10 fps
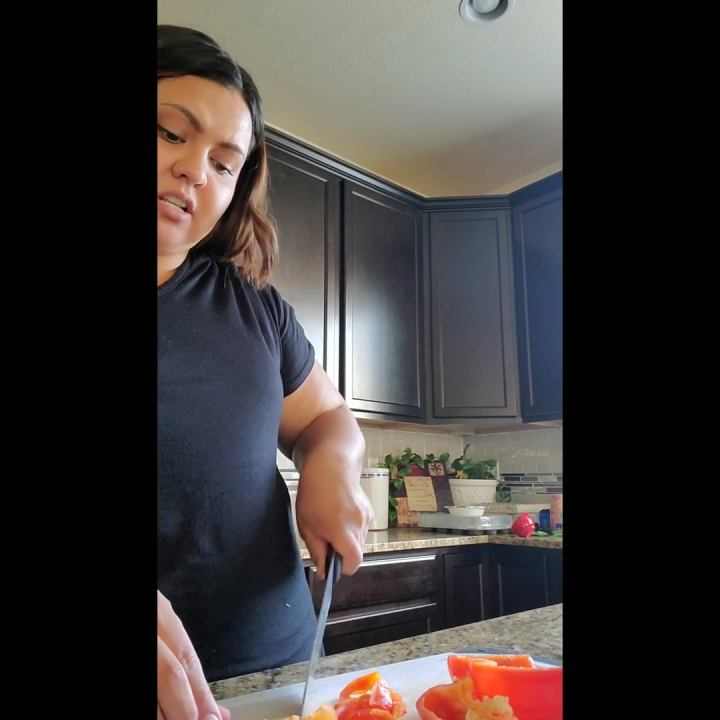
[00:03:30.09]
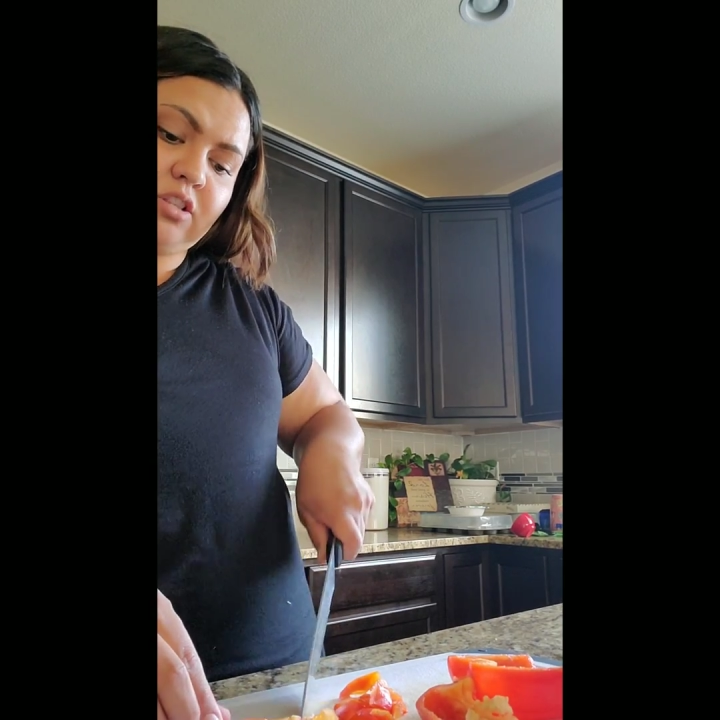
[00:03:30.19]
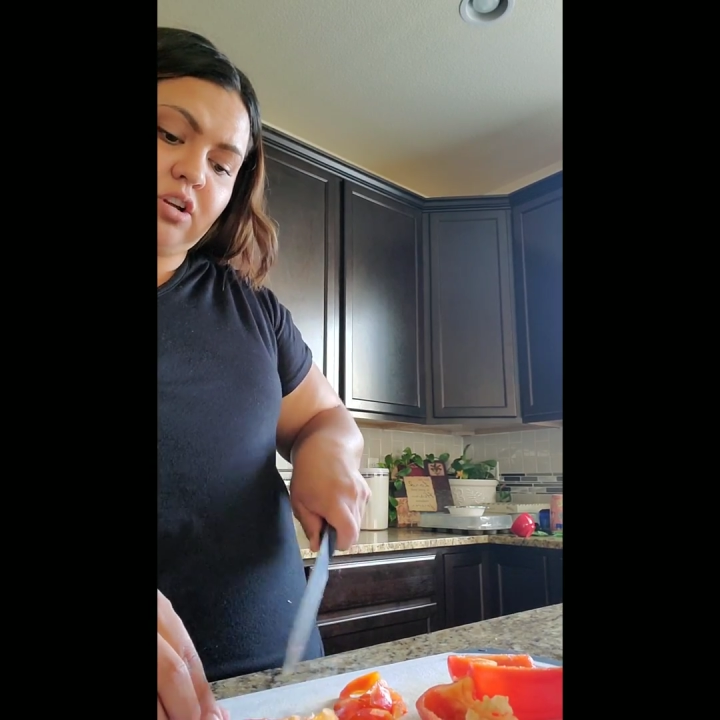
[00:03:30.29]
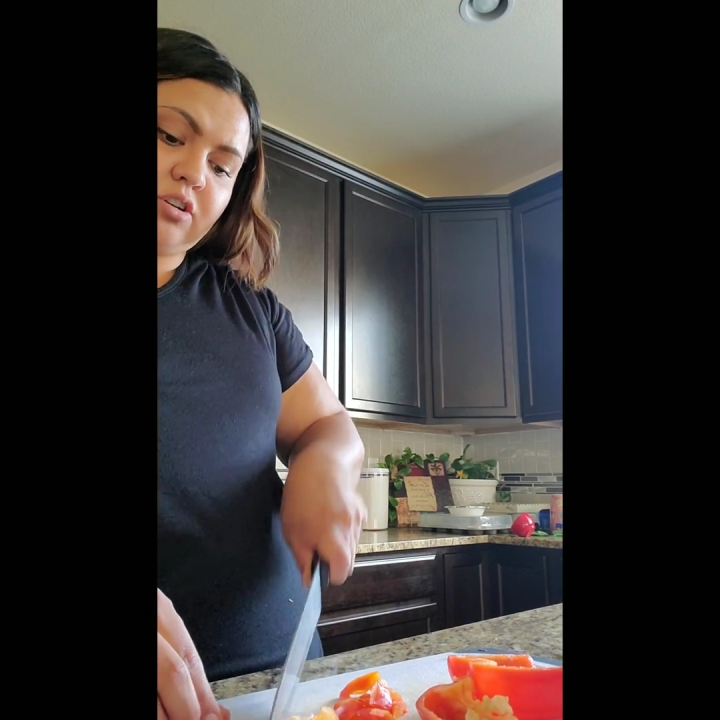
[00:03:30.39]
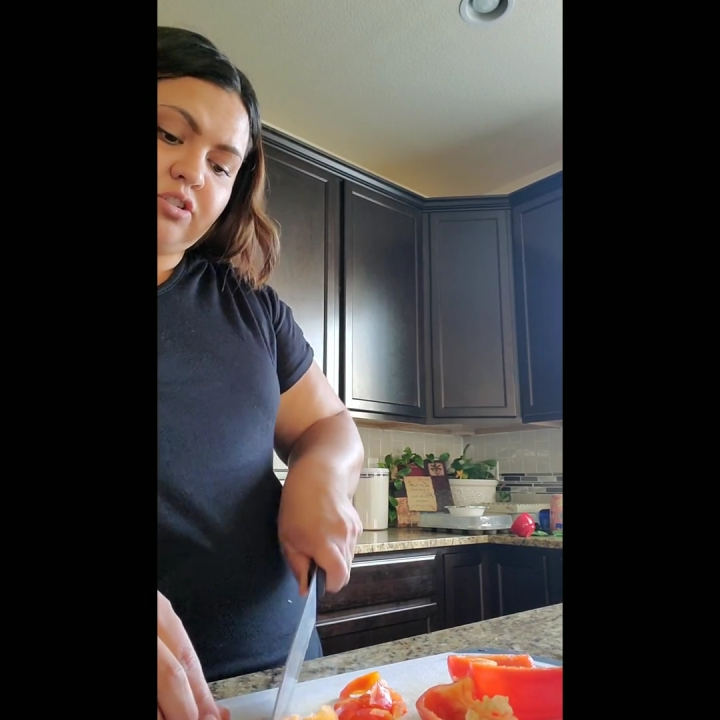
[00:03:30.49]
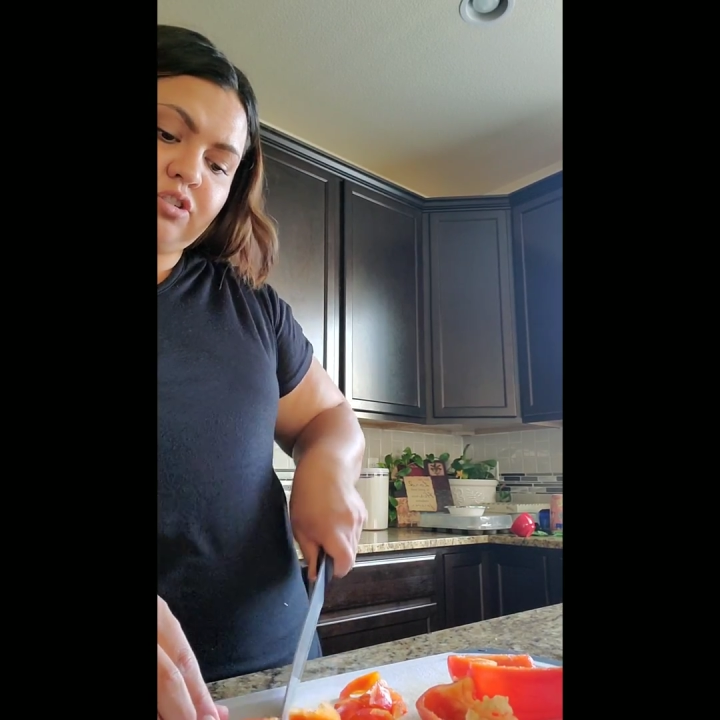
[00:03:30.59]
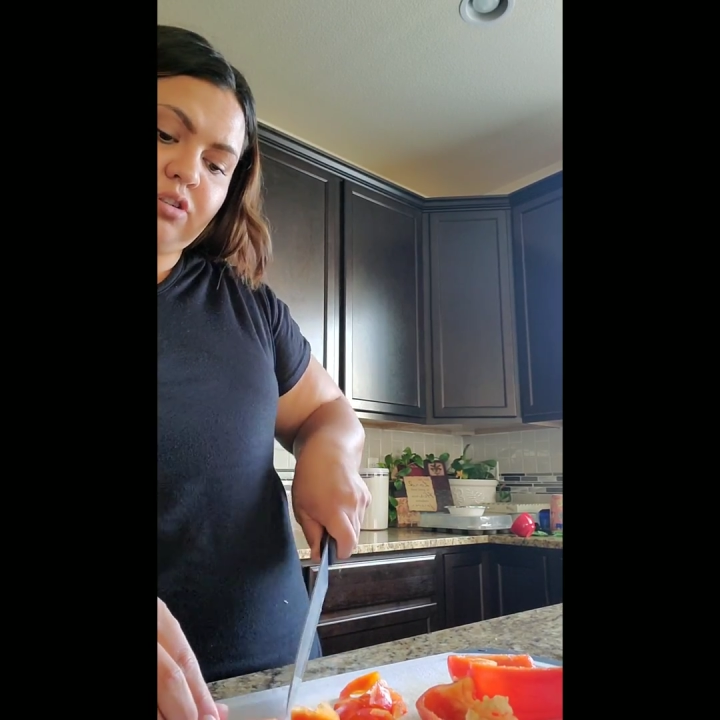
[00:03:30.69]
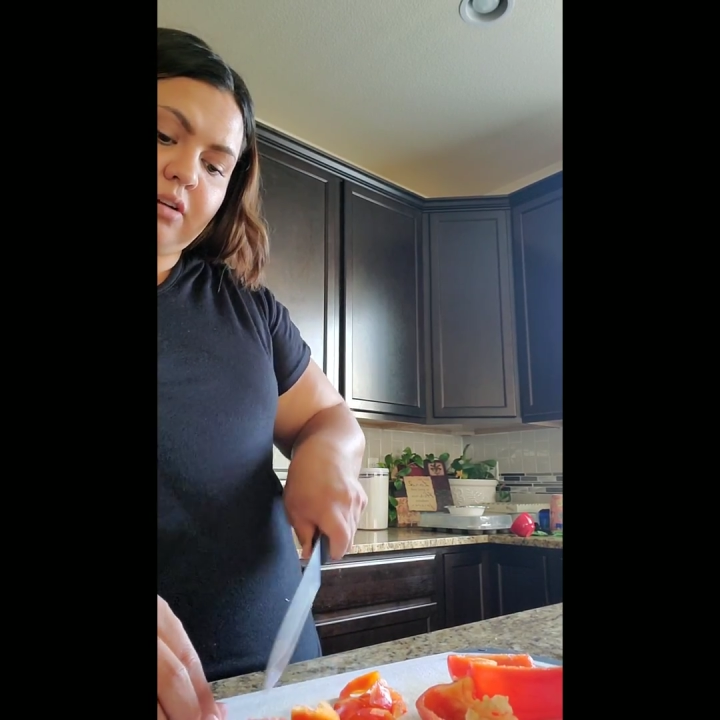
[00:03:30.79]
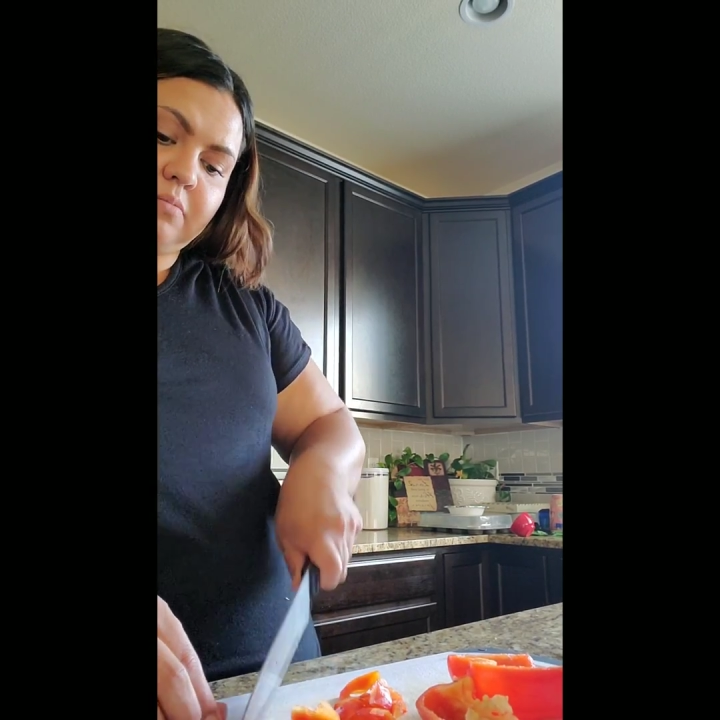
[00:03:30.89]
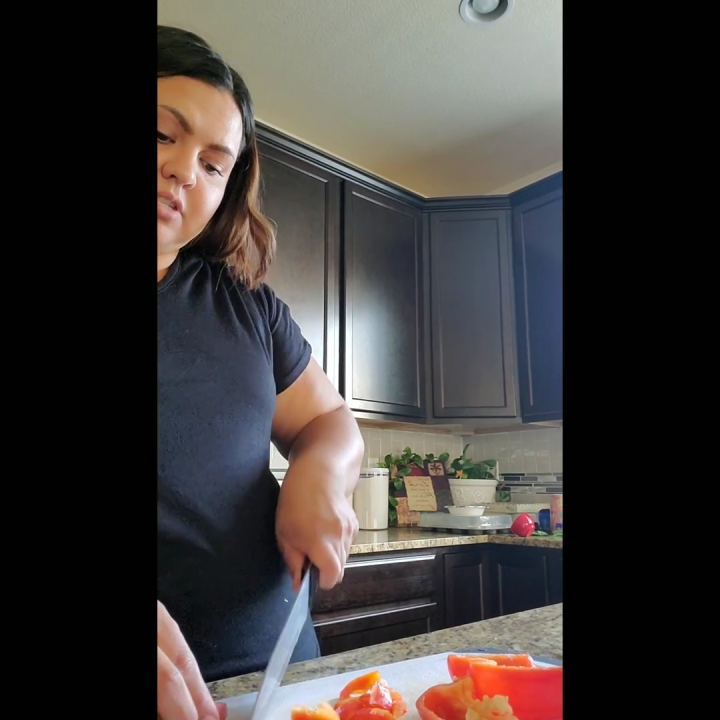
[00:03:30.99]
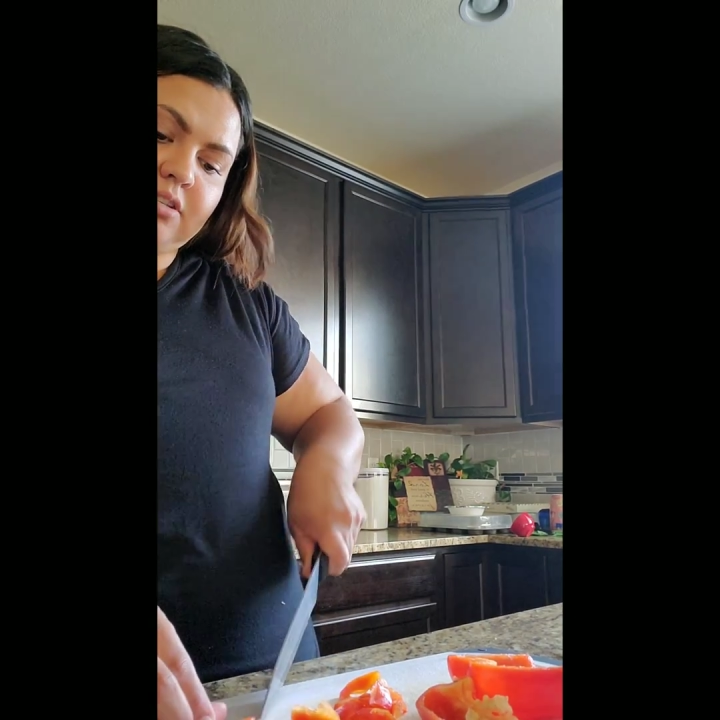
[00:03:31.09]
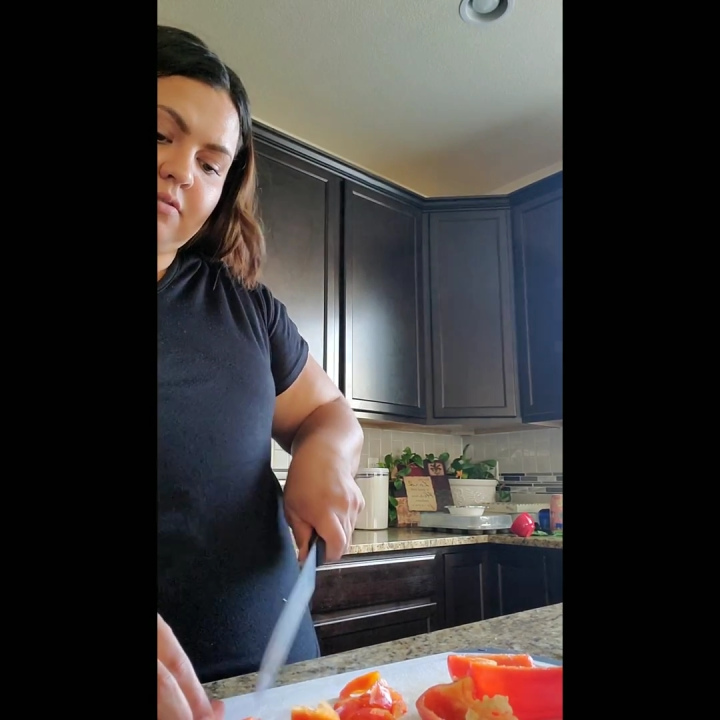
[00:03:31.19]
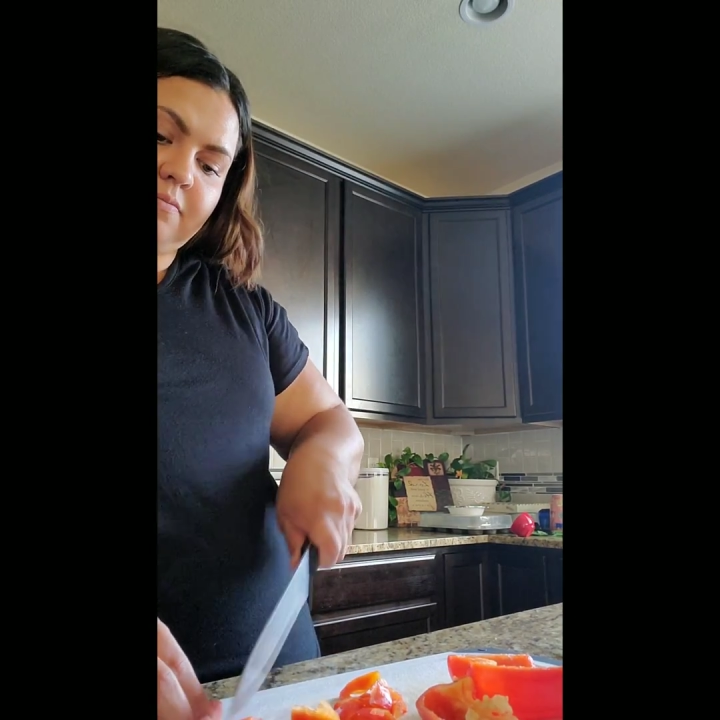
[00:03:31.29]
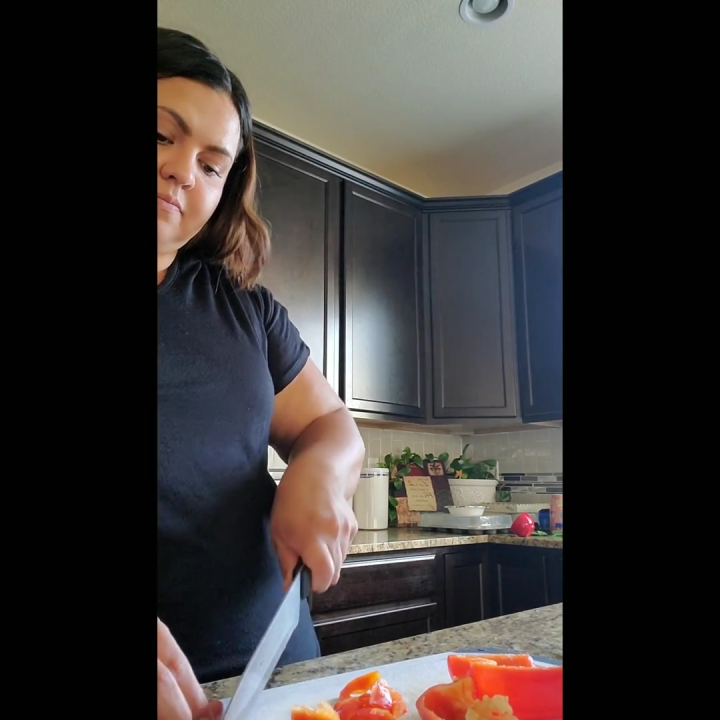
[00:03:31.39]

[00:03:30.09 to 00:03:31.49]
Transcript: in long strips.